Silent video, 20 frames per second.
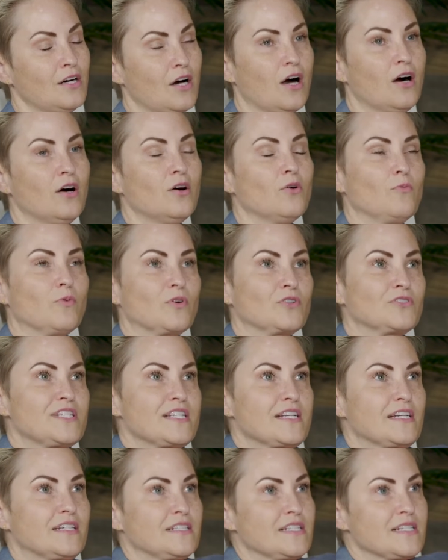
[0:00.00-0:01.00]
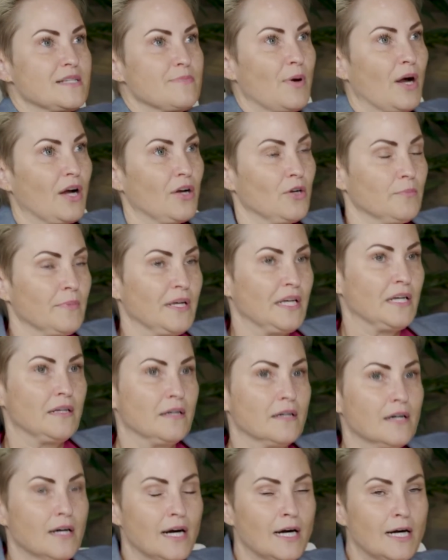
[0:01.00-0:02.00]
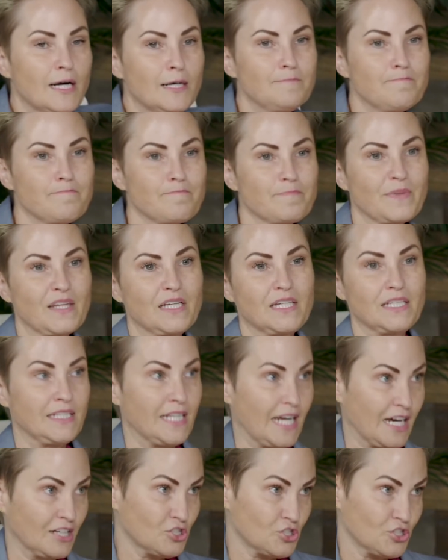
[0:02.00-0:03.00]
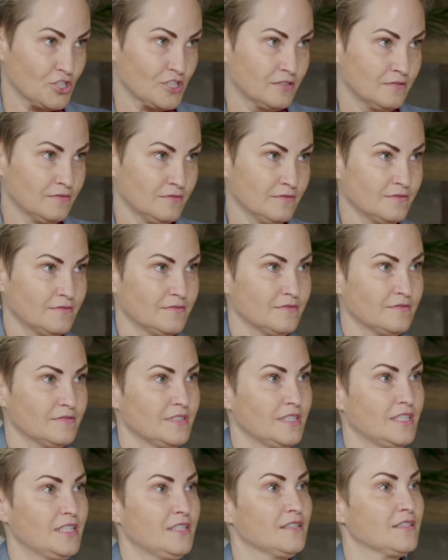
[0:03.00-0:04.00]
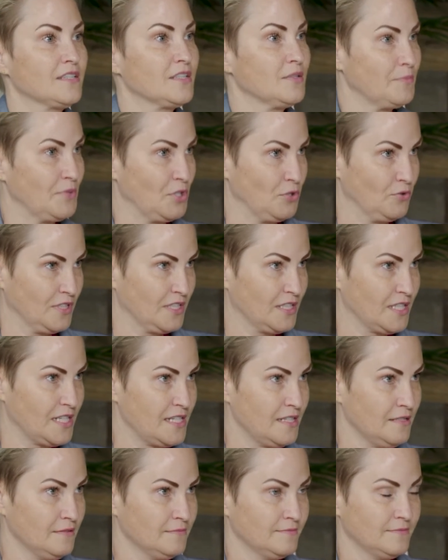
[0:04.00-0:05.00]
Oh, words that inspire me. Connection, community,